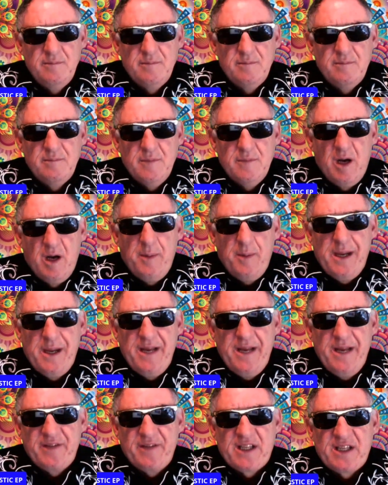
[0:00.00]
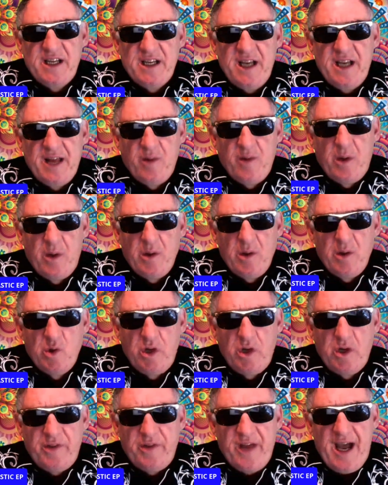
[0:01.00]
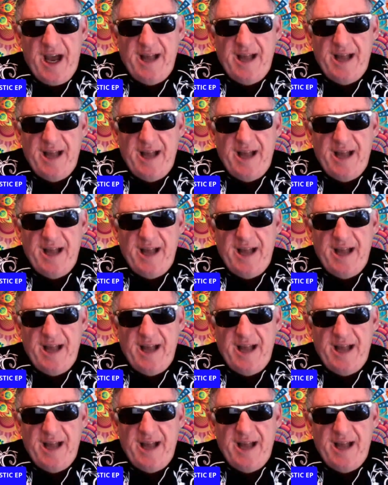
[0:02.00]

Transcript: I may never see another one. Look at that.